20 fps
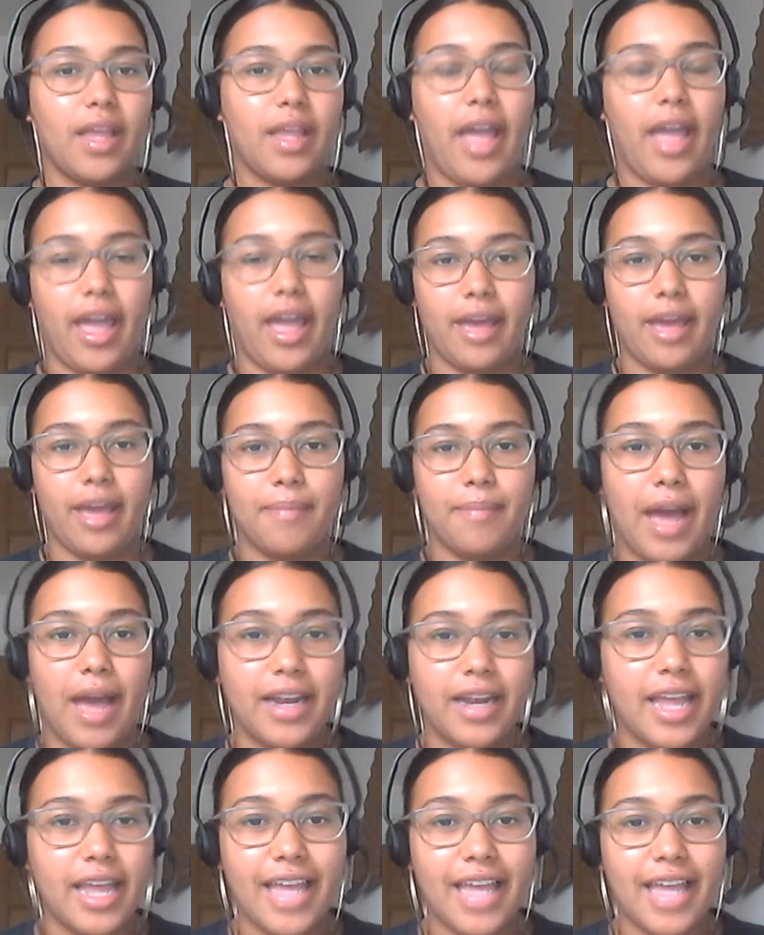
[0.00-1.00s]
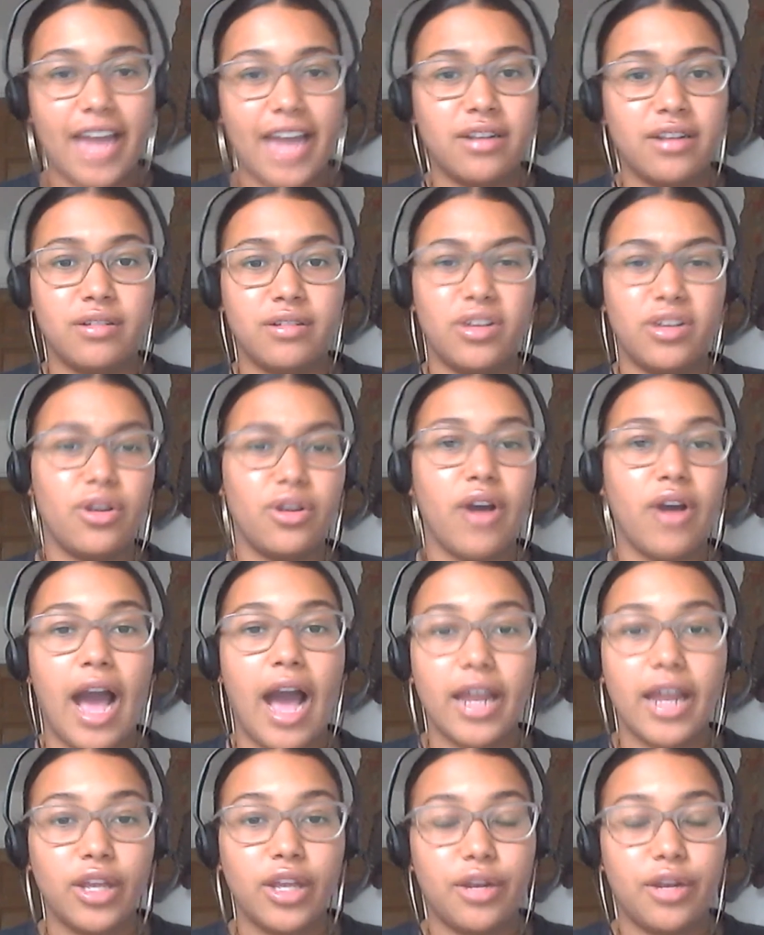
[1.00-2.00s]
And again,
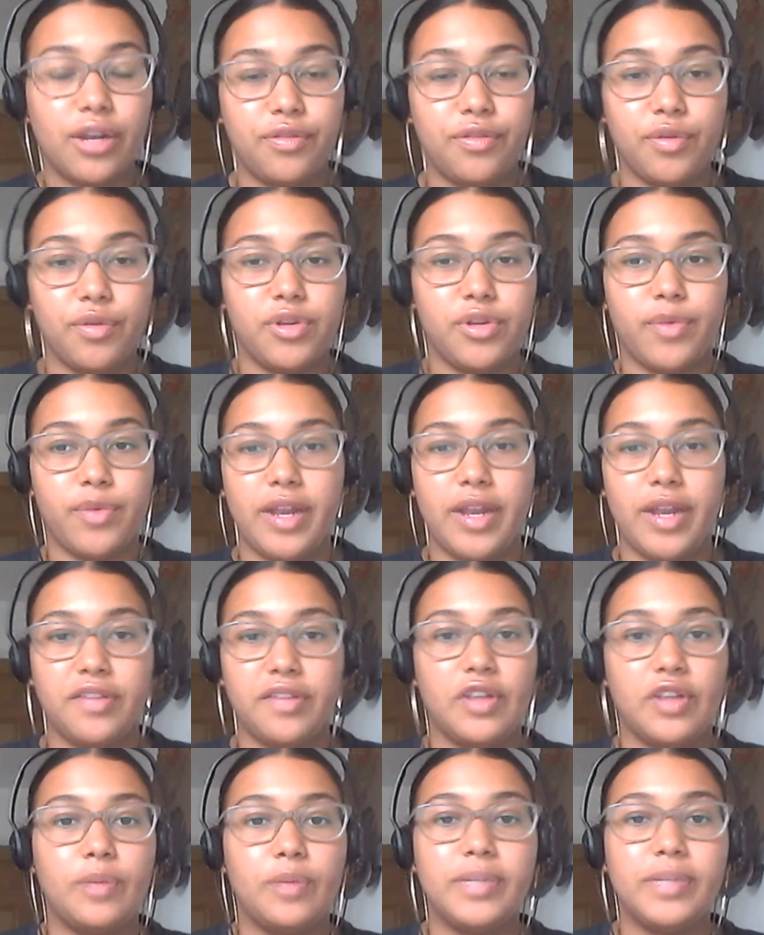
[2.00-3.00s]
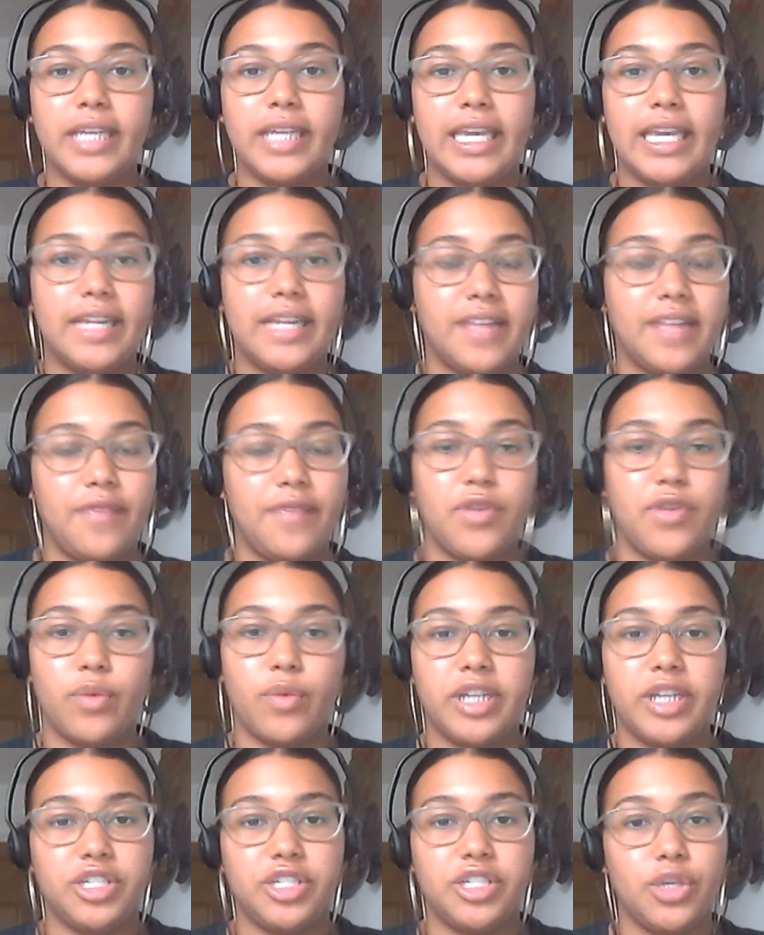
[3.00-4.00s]
I learned through doing, so please, if you
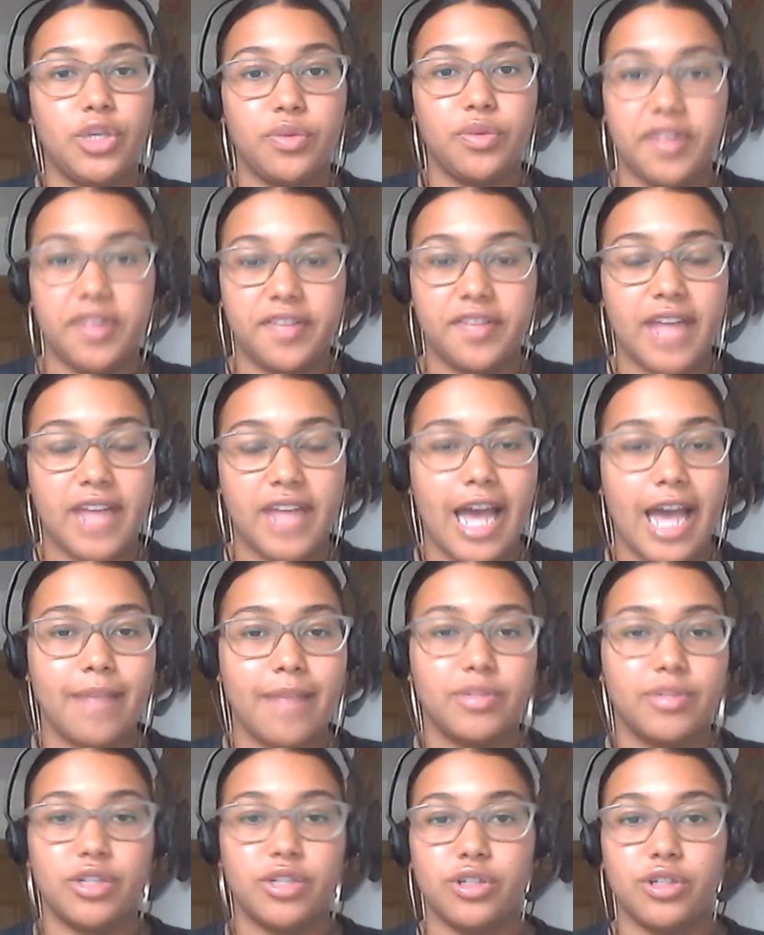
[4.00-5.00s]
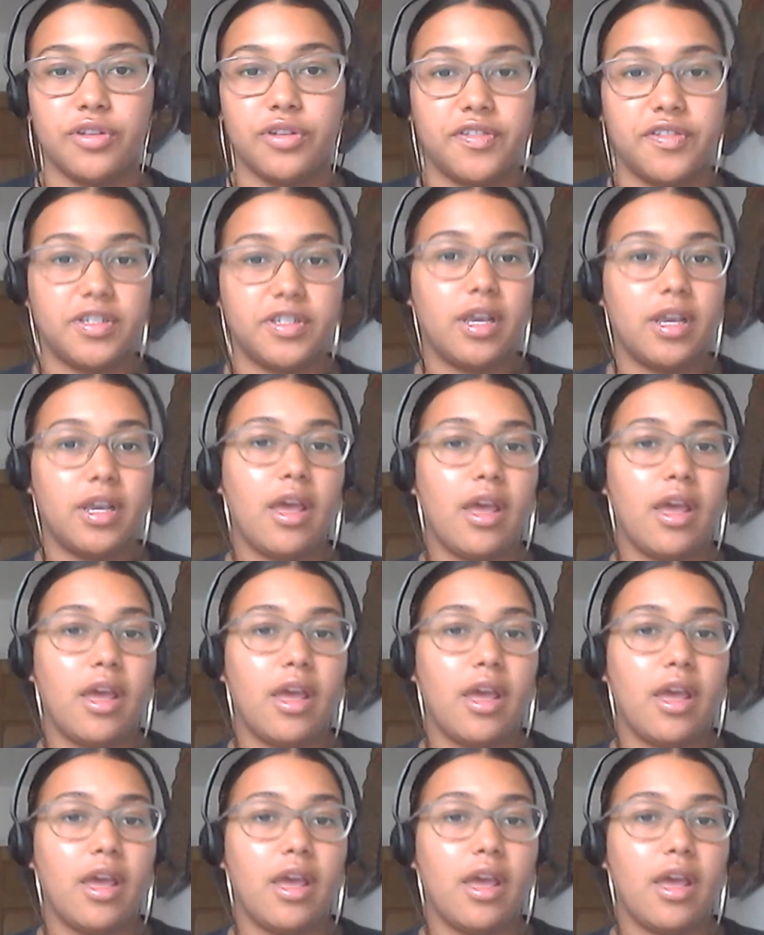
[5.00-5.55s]
wish, use this time to just